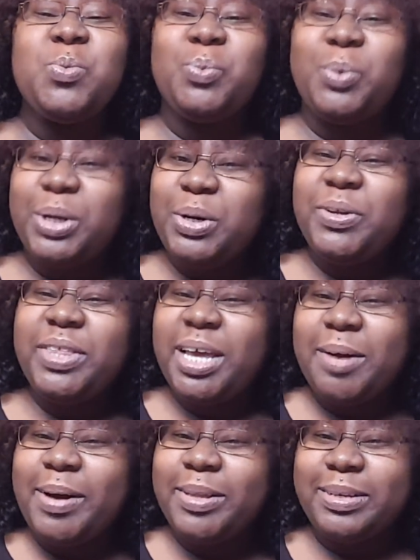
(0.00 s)
What do you
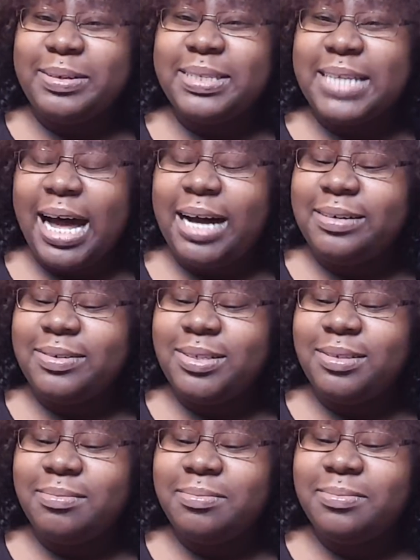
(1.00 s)
think about those
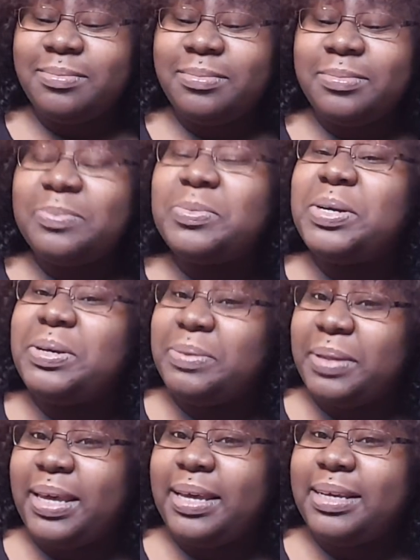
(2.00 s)
styles? What do you
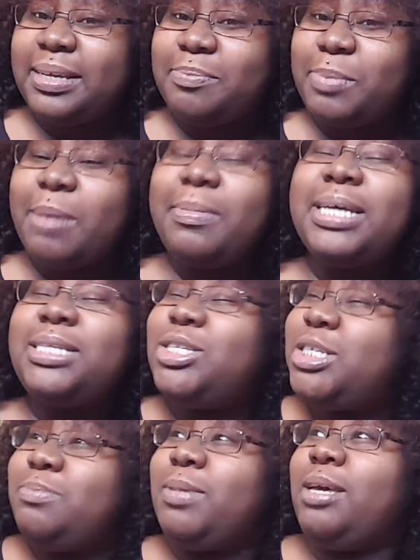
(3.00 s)
think? Maybe it's
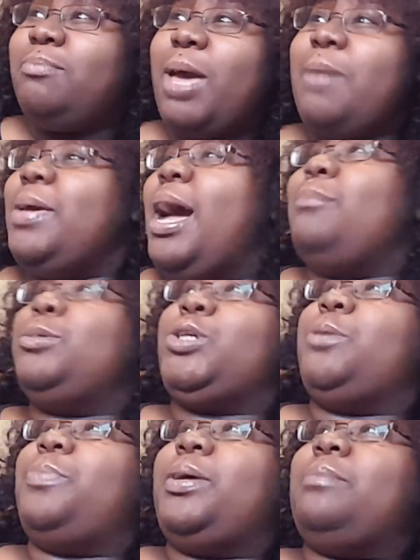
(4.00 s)
just me. Maybe I'm
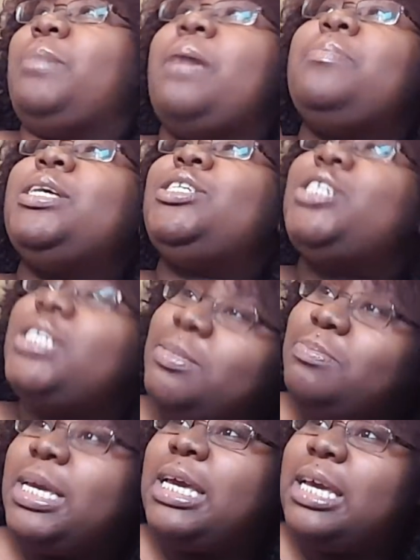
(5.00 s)
tripping. Maybe it's just
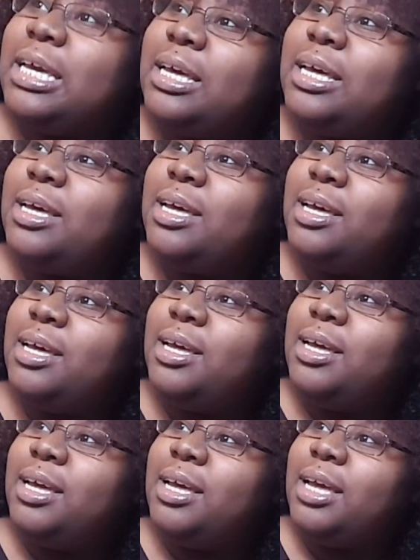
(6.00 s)
me
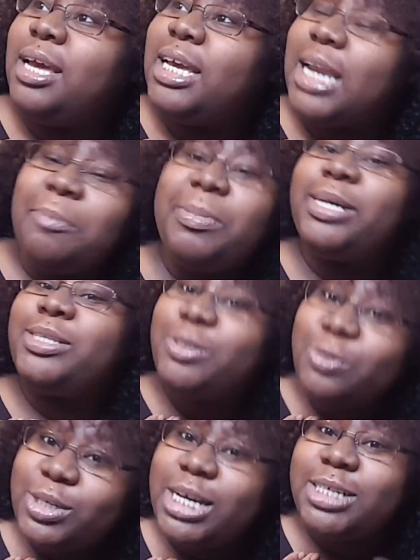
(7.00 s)
and I'm being
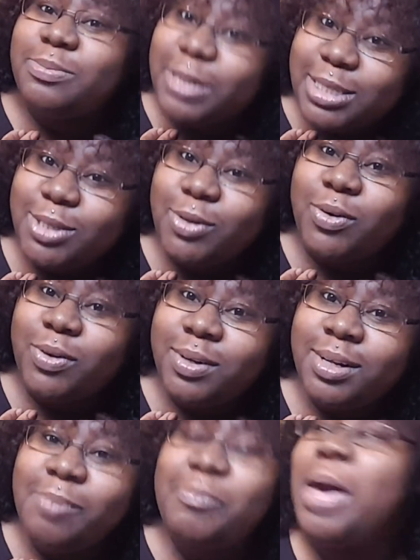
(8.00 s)
too judgmental.
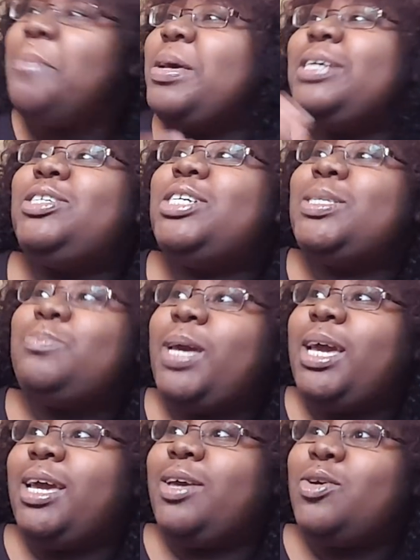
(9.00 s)
Maybe it's just
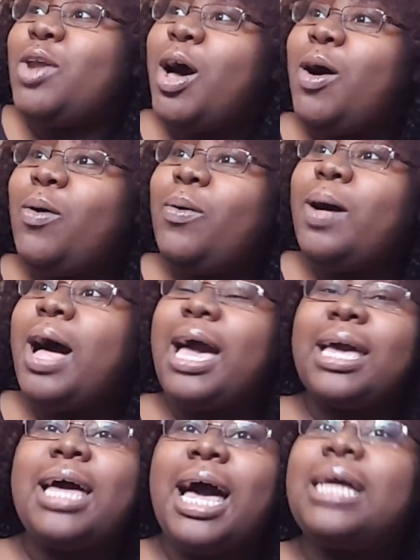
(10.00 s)
me, you know? I
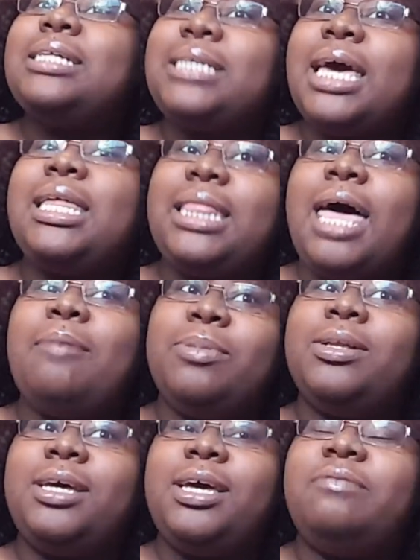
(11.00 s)
can take that
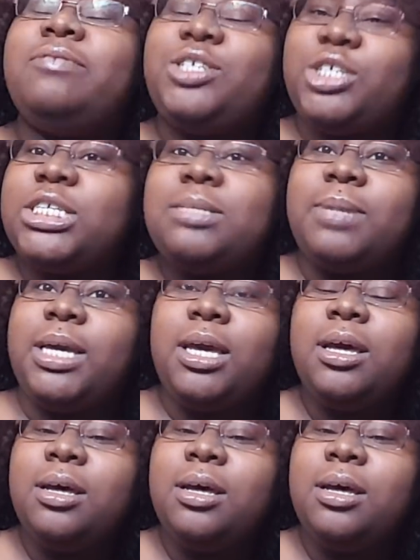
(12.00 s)
bullet if it's just me.